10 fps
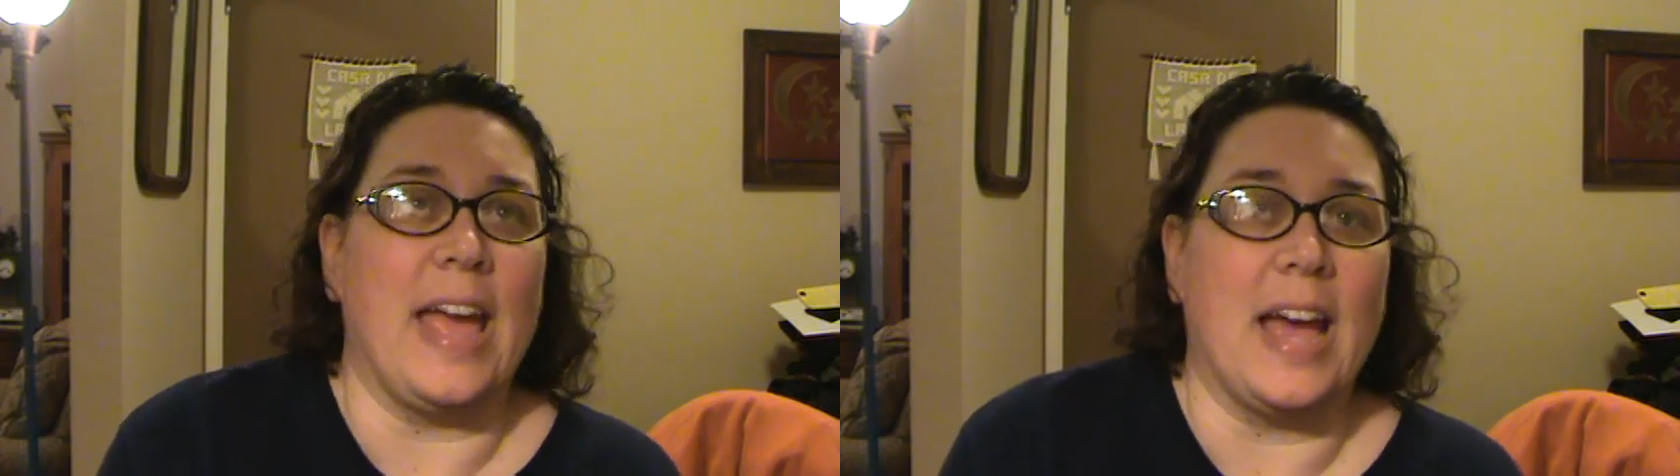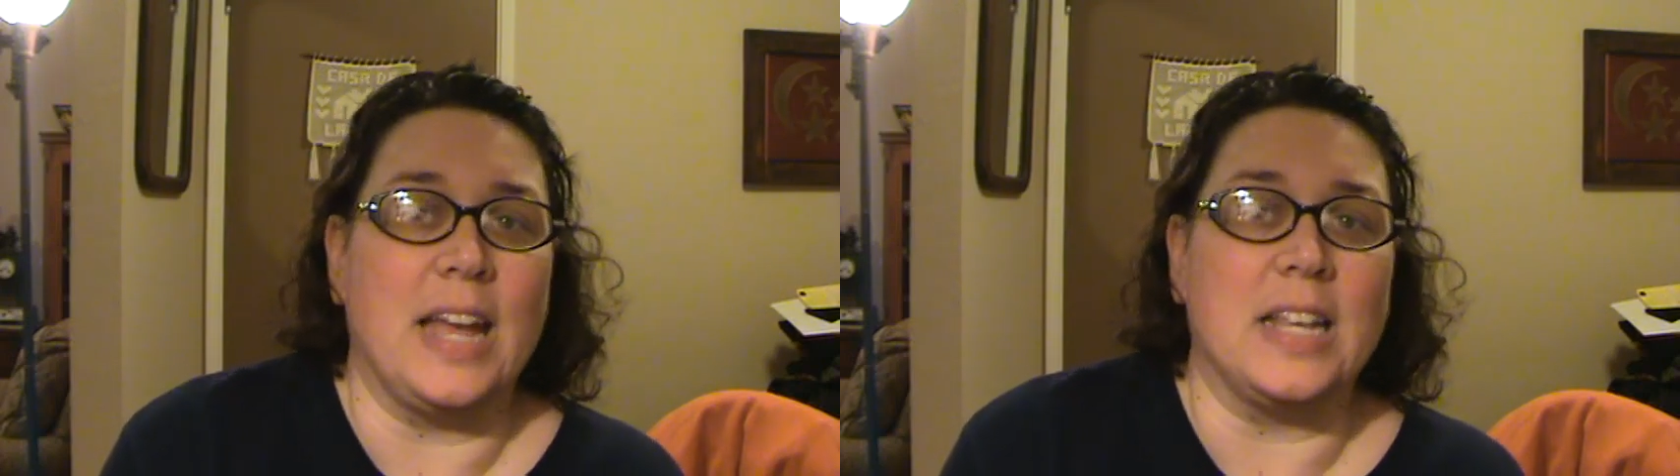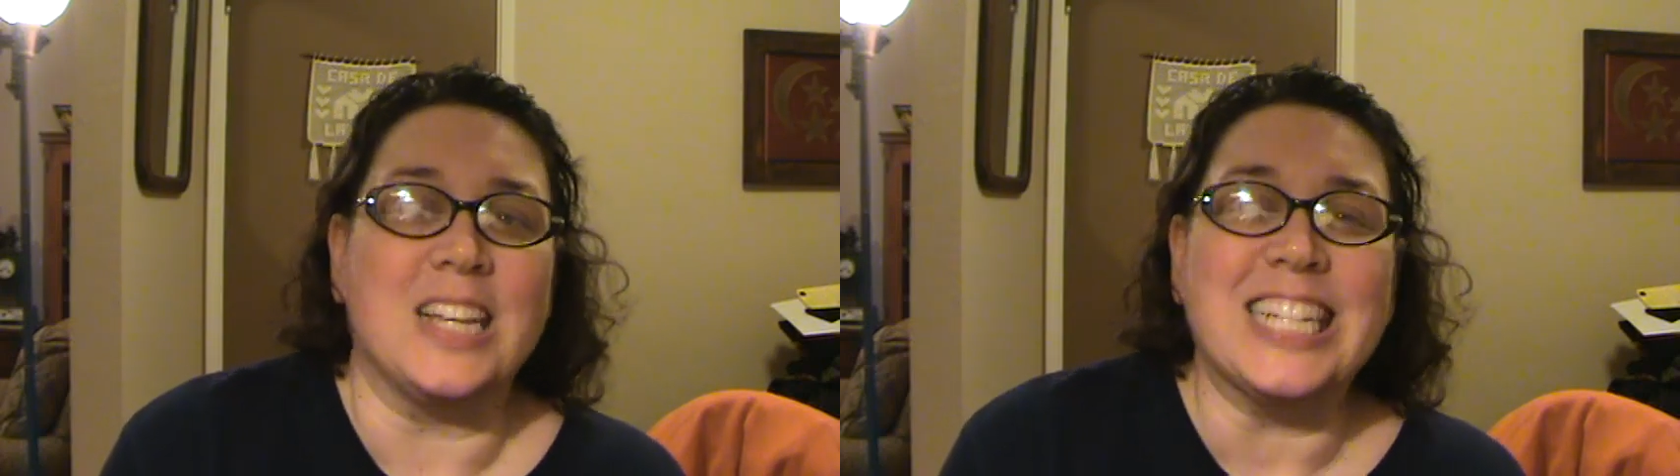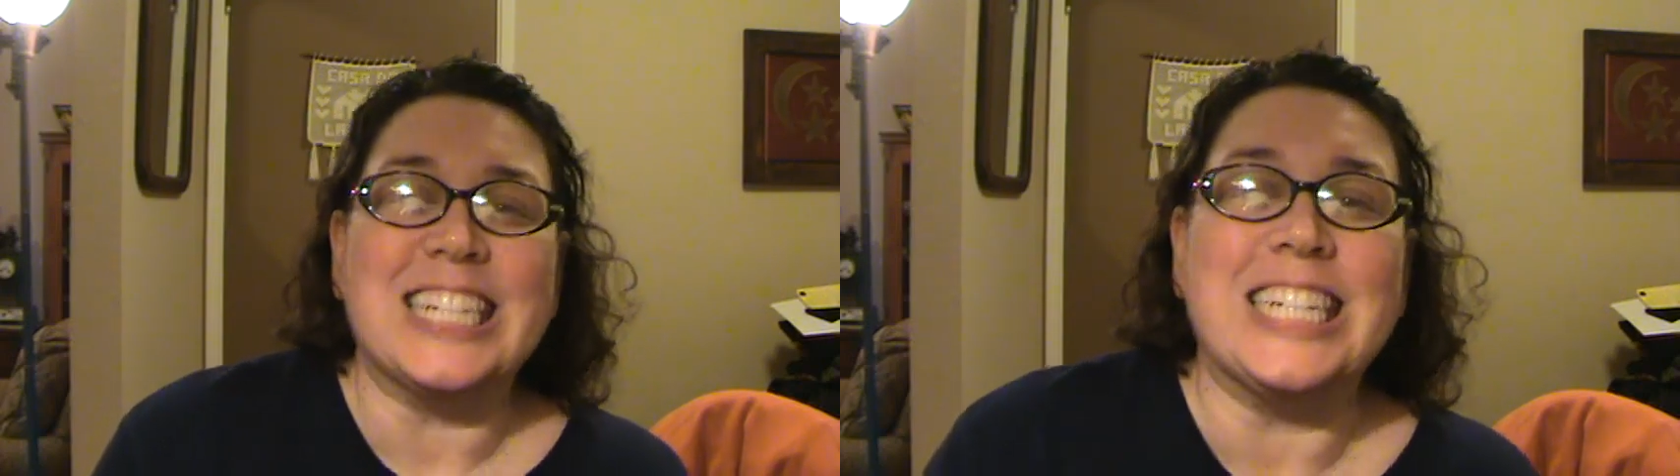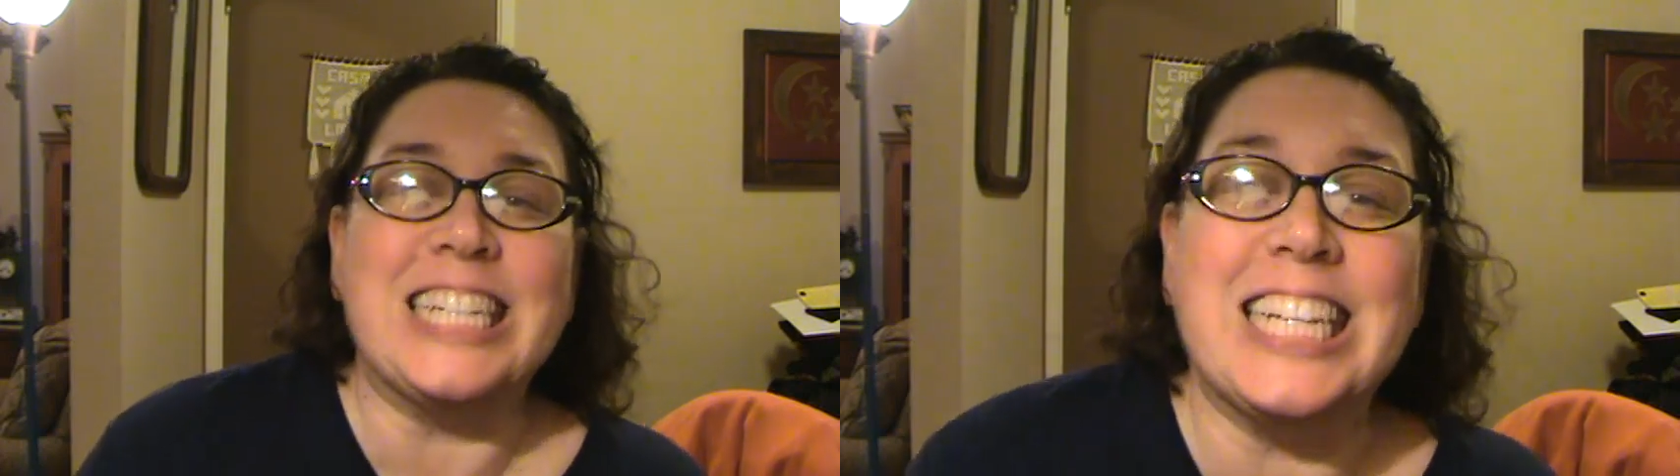and did I
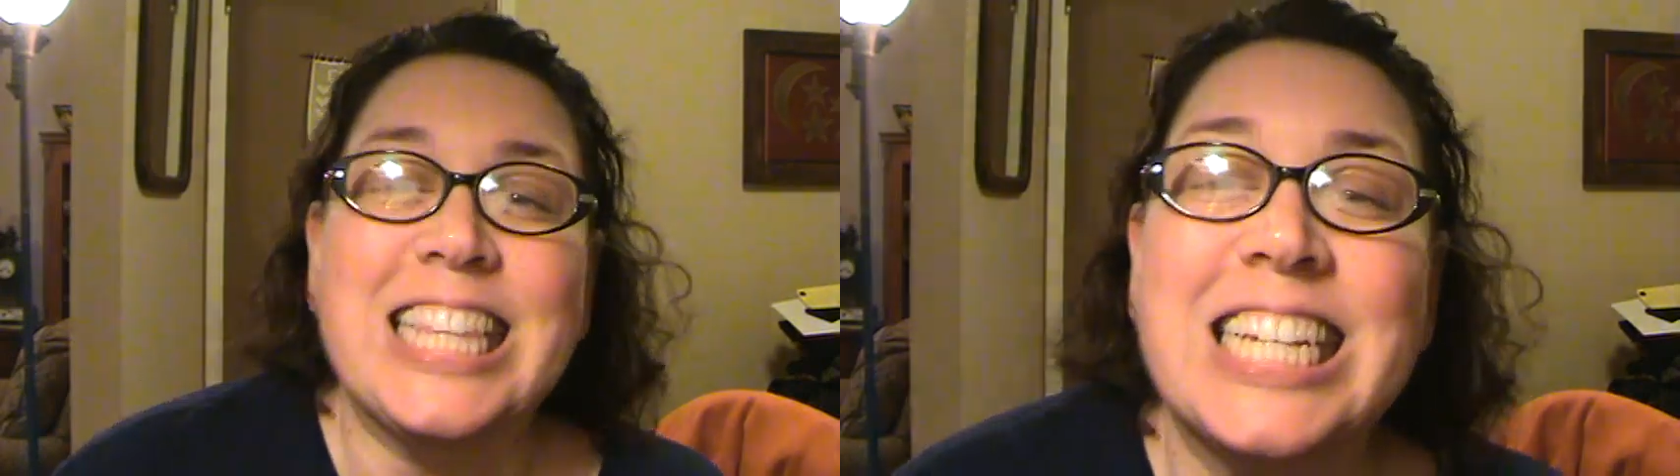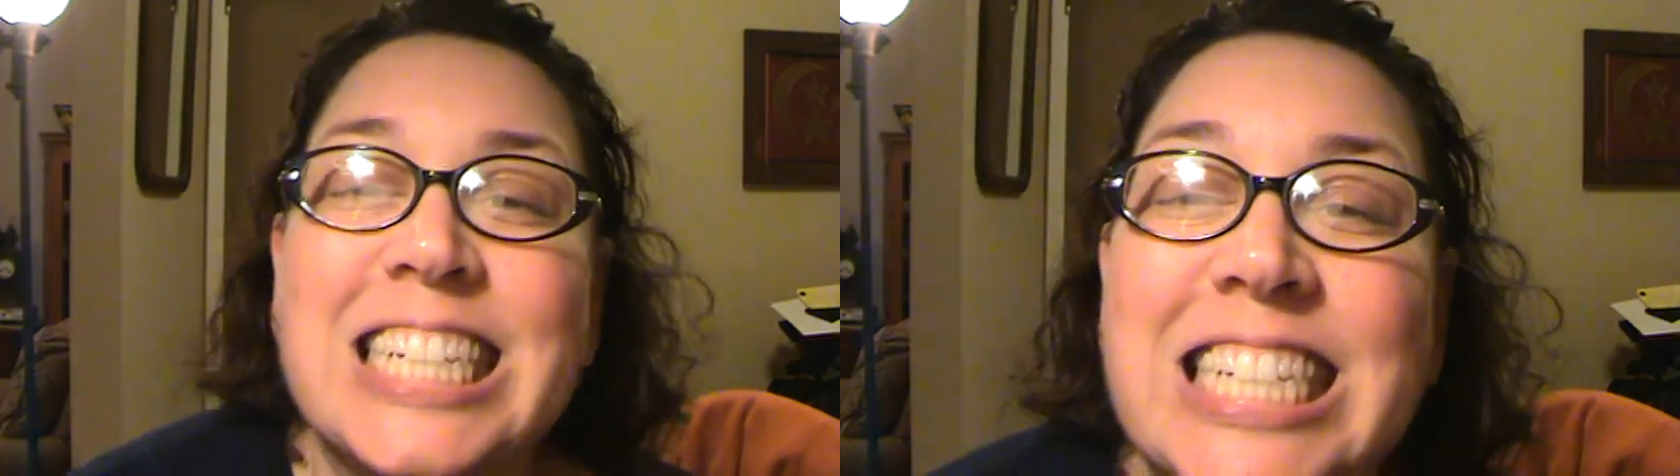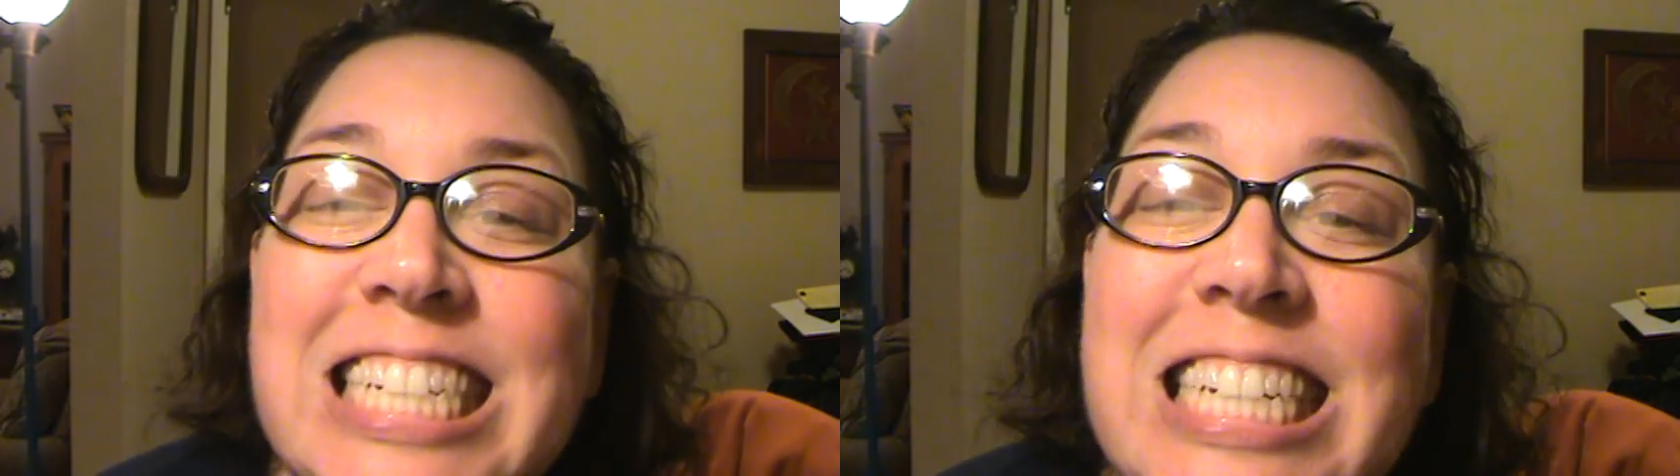tell you teeth?